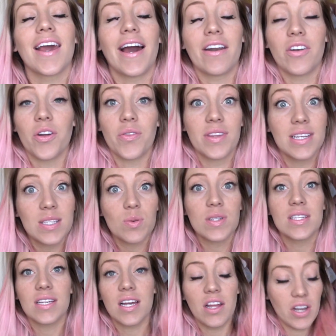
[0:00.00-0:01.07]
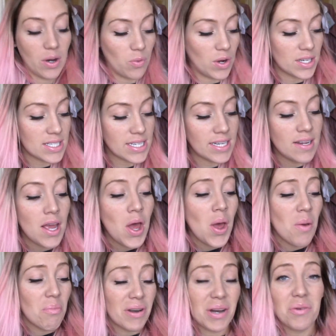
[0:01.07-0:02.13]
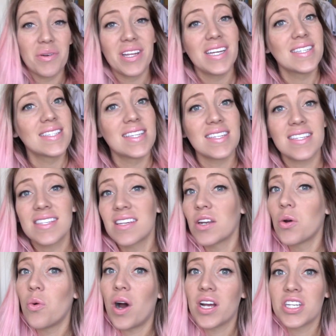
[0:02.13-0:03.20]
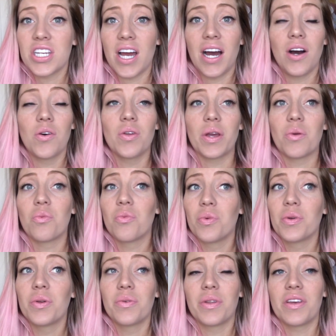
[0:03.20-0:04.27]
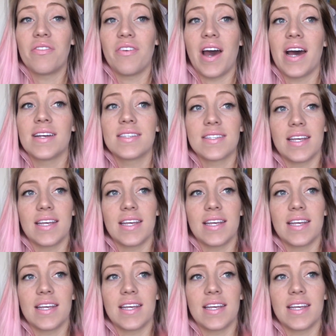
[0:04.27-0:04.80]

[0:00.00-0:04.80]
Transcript: I don't know, this was the color I wanted, but I realized this is gonna wash out like really fast,